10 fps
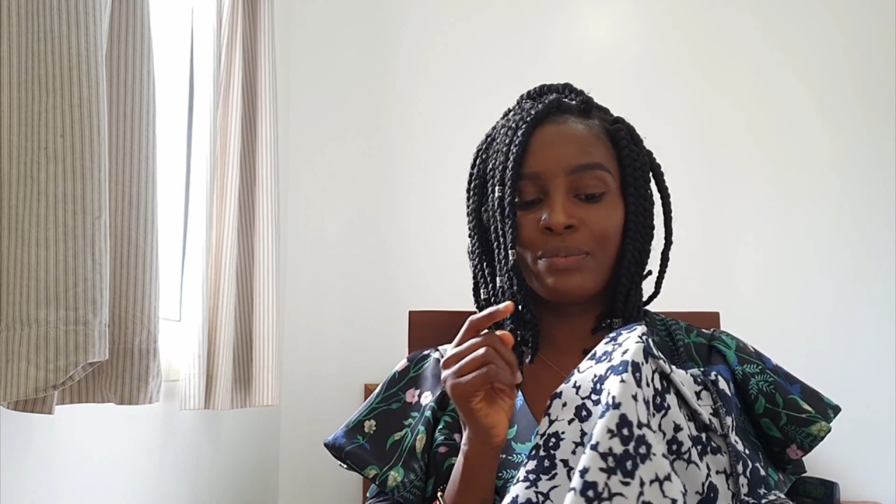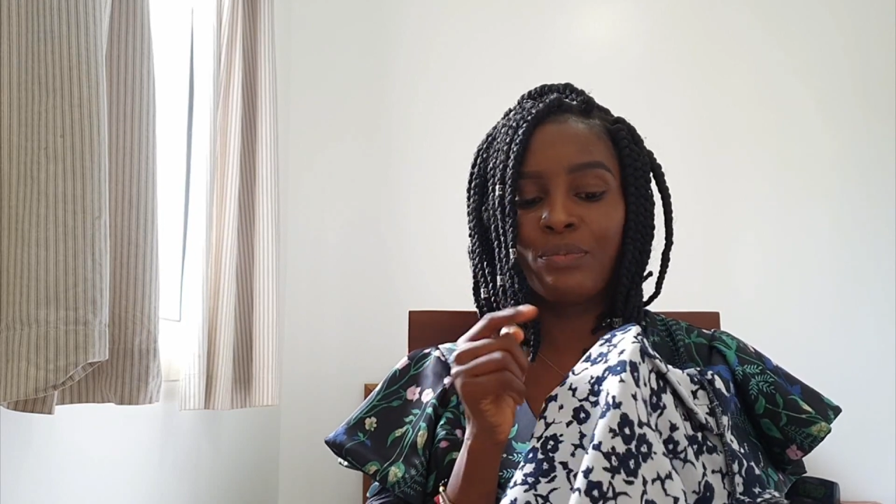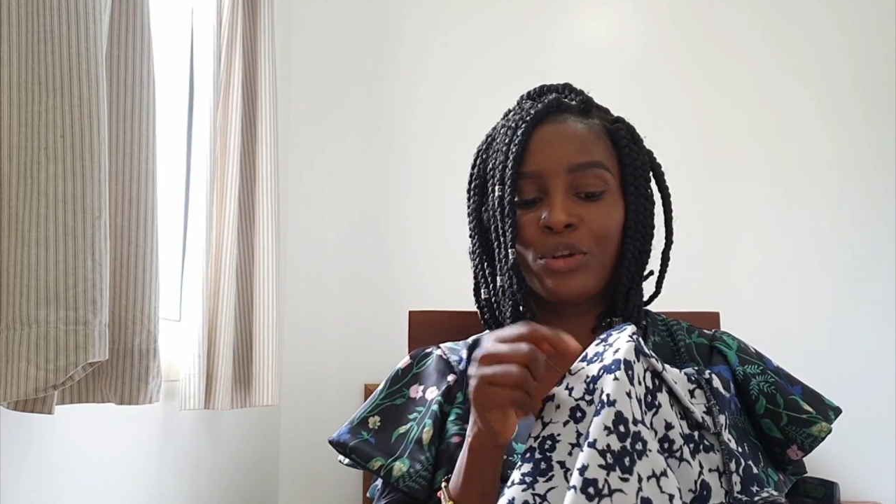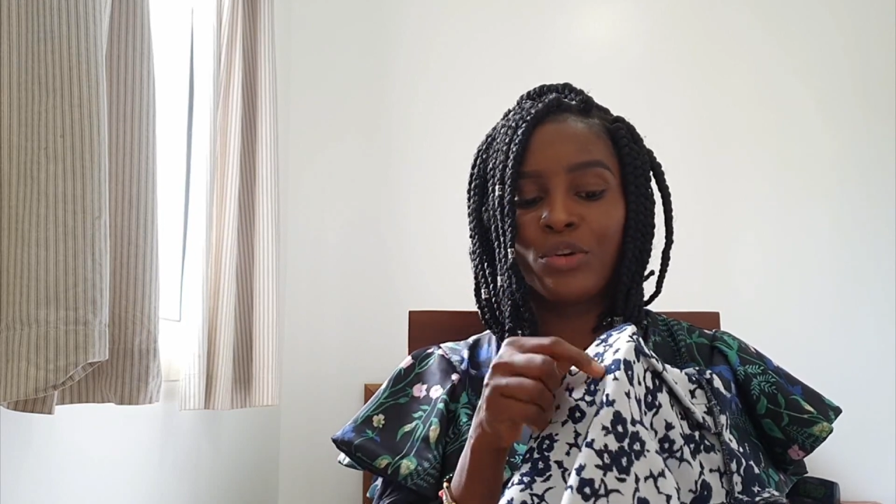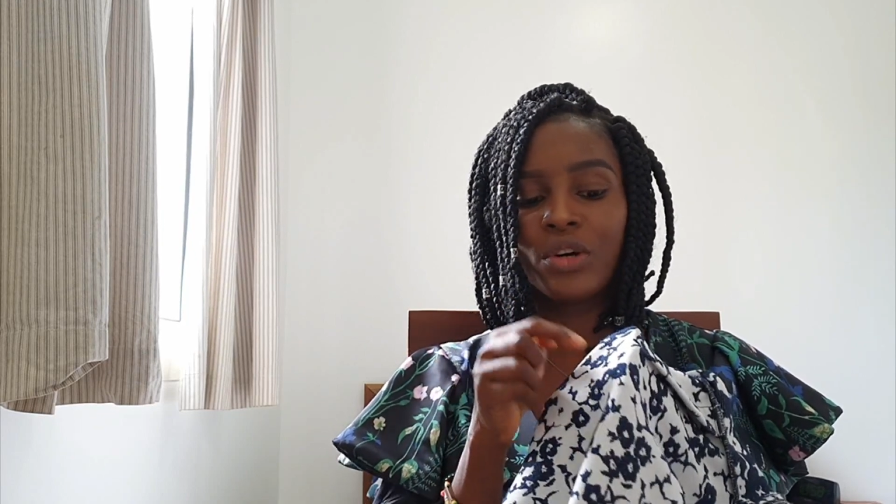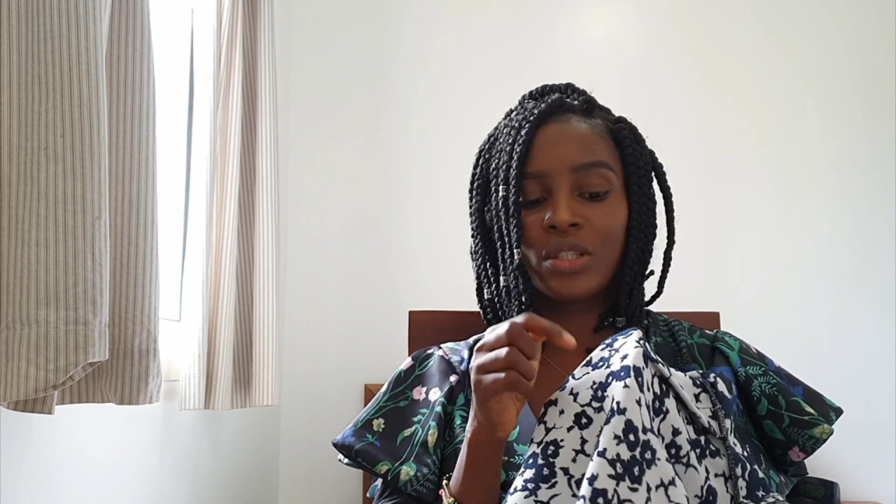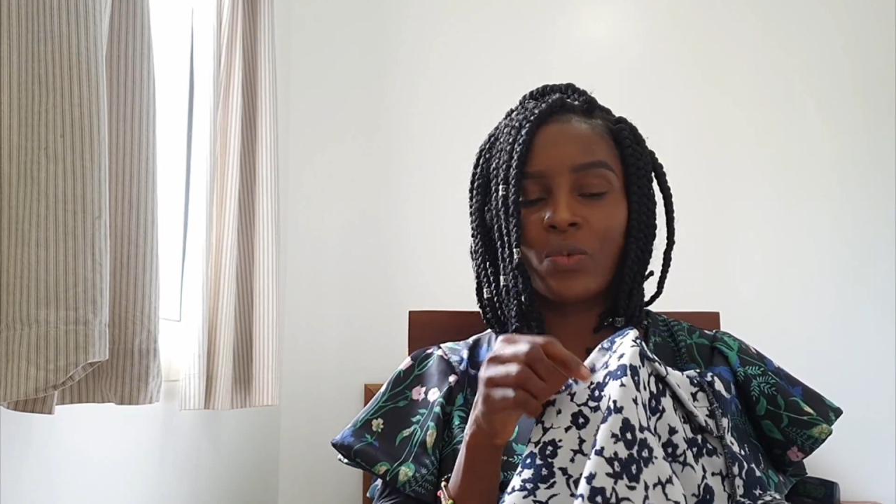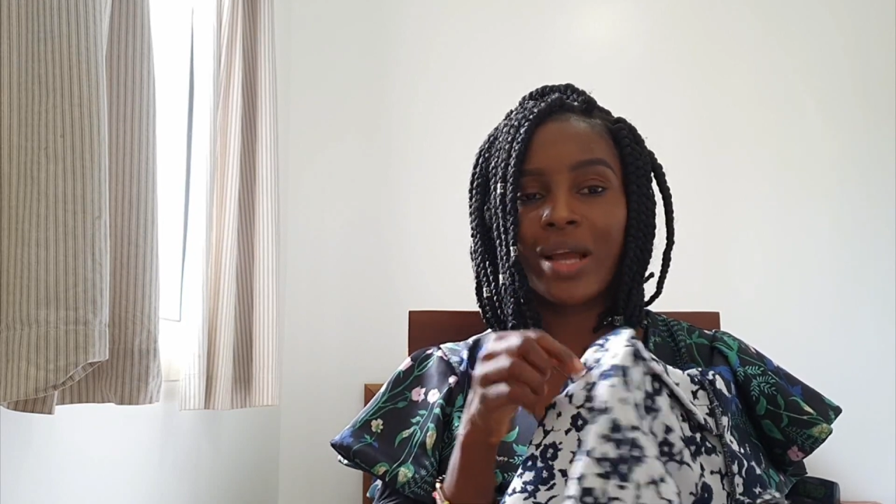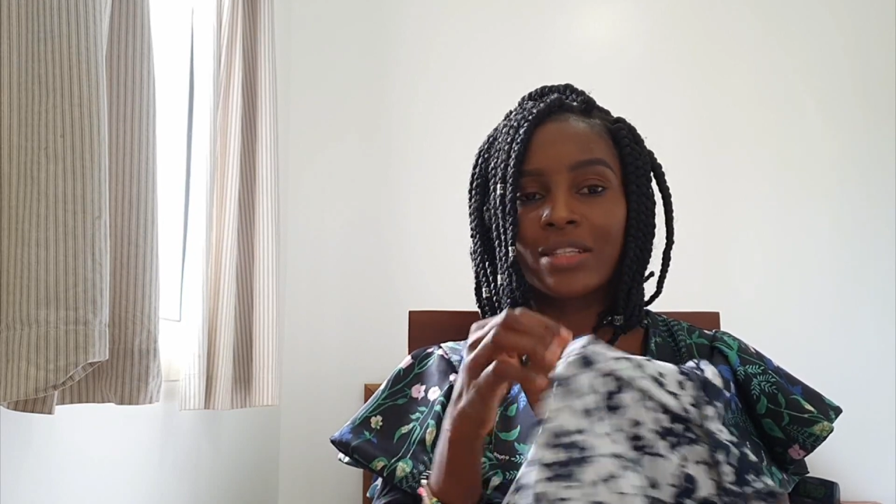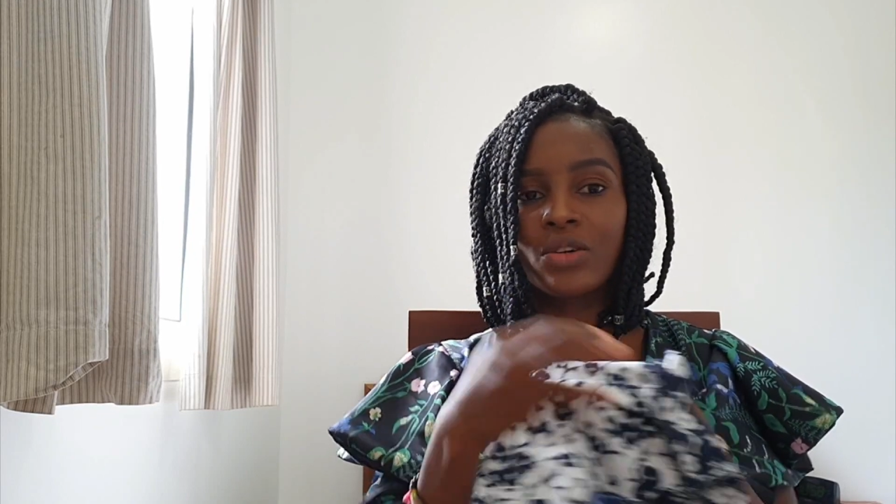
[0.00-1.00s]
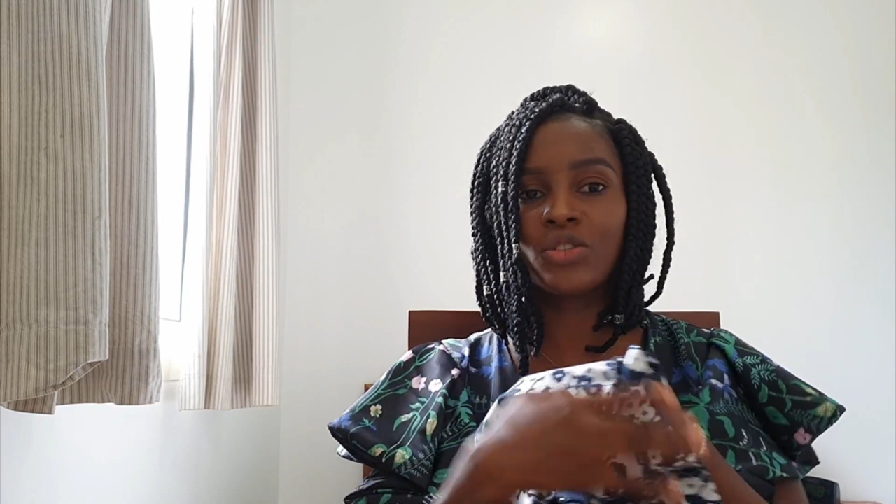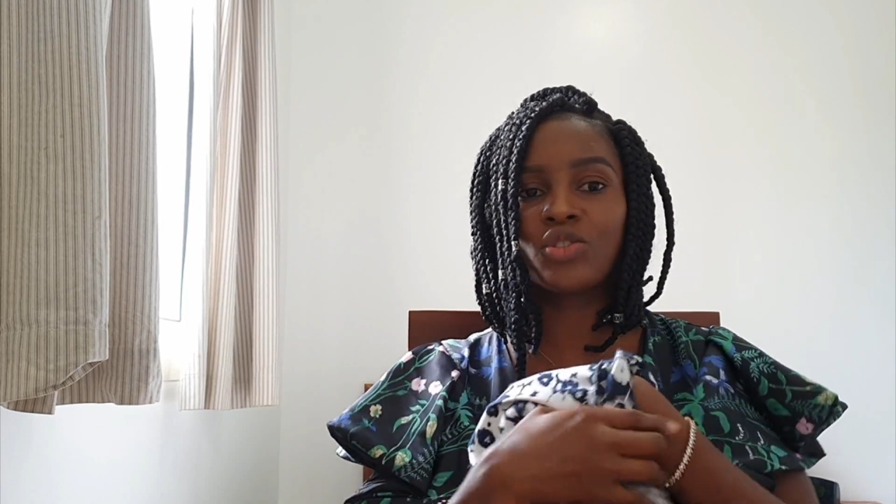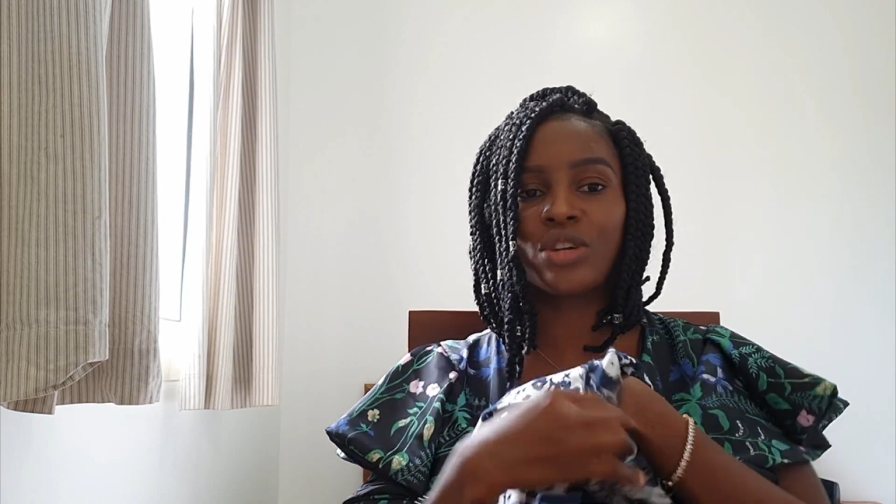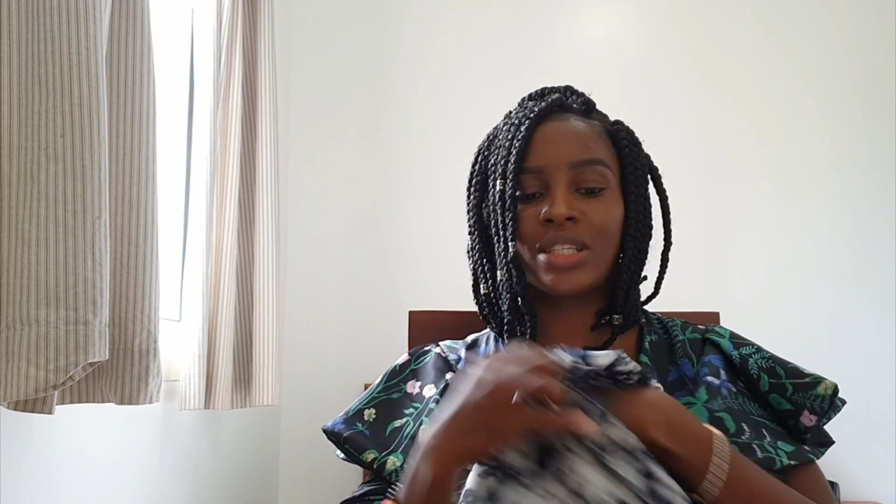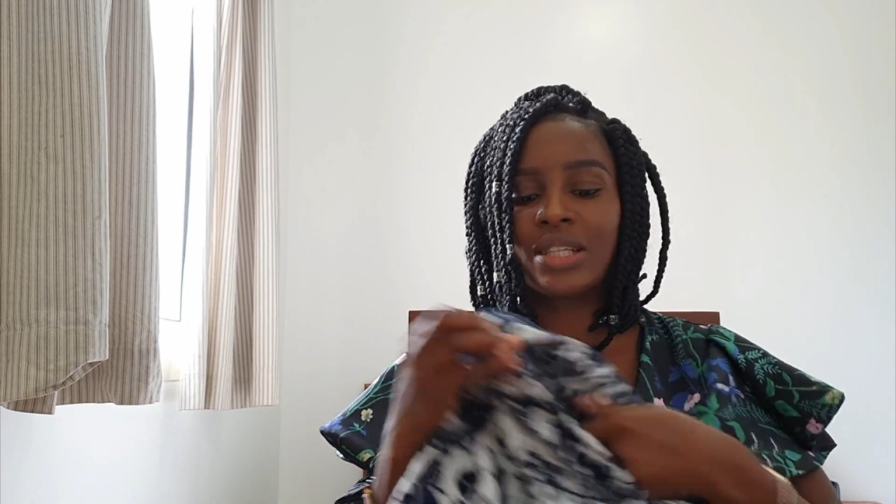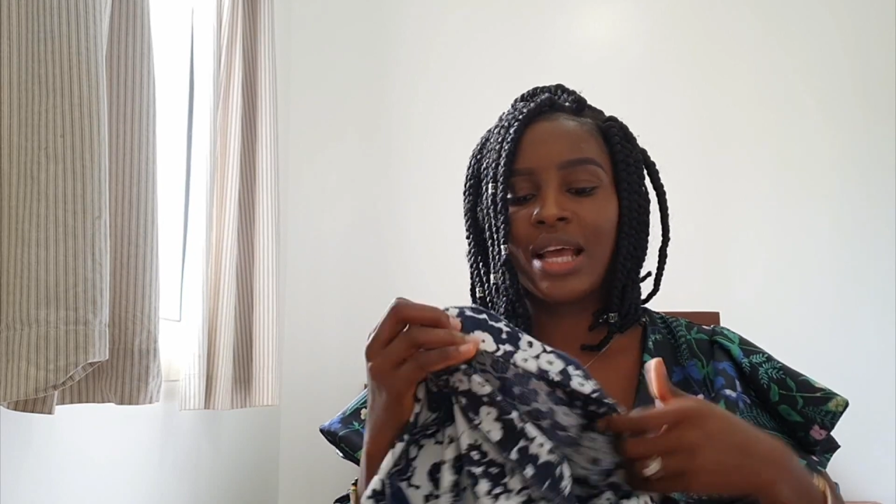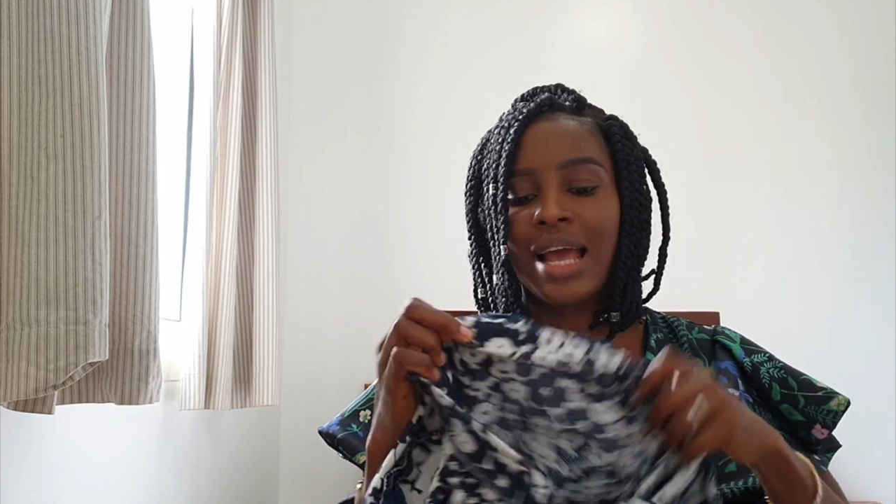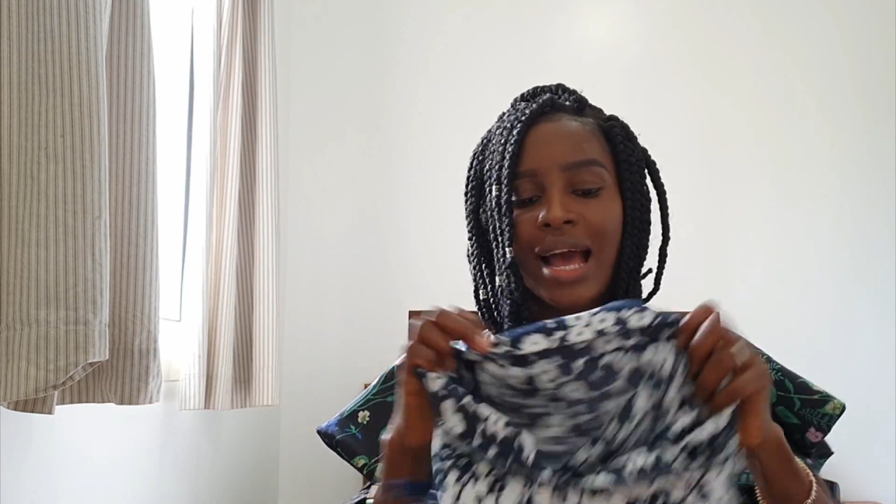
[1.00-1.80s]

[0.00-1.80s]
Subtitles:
blue on the white contrast